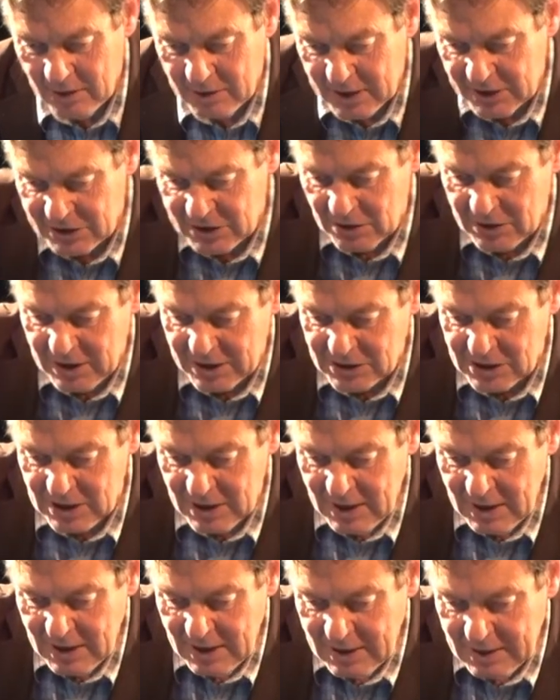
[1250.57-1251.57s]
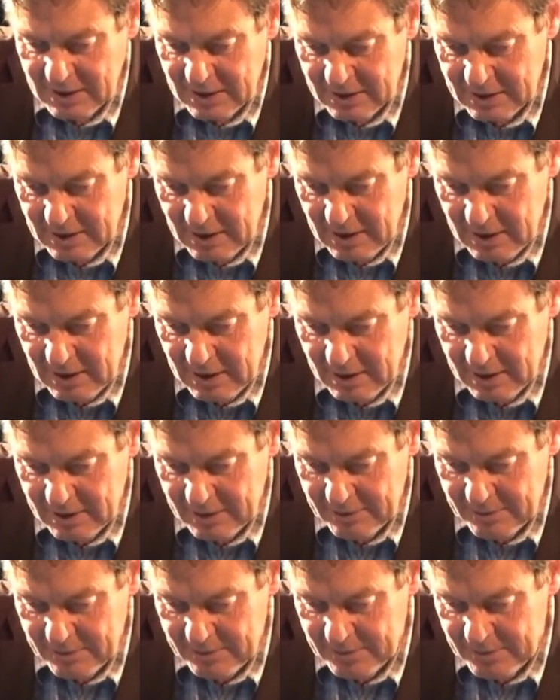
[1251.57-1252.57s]
Okay, so this, uh,
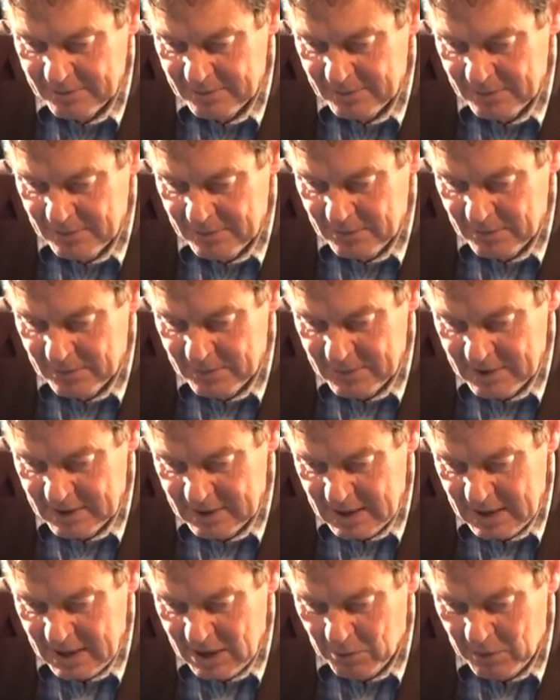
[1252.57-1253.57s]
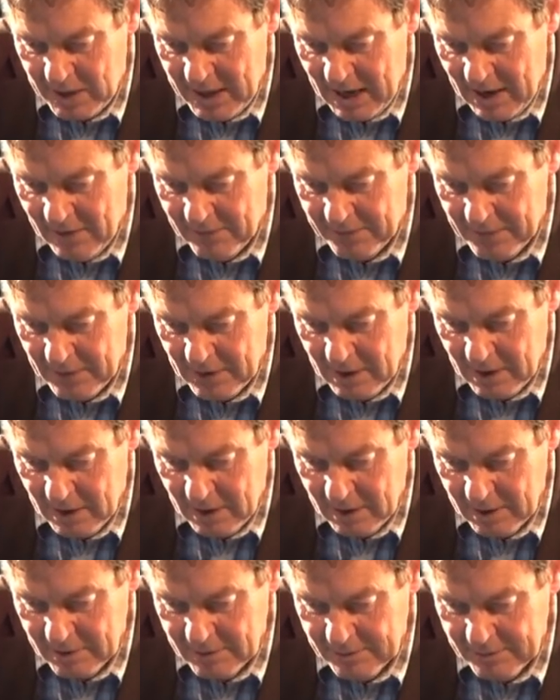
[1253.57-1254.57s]
here we have
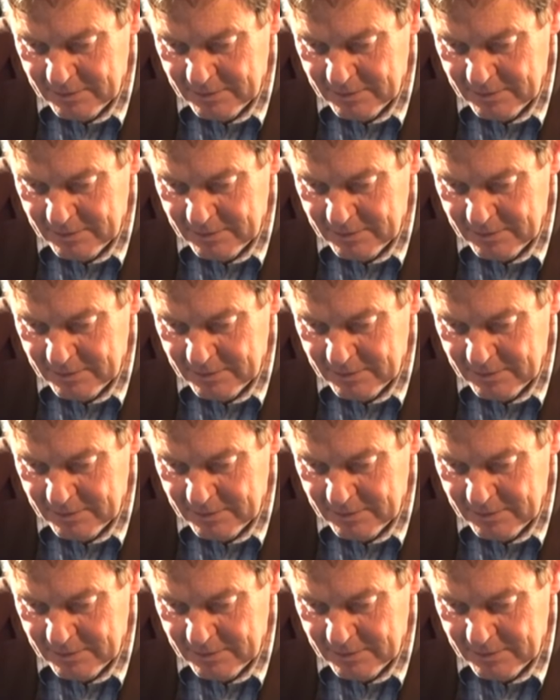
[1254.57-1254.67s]
uh,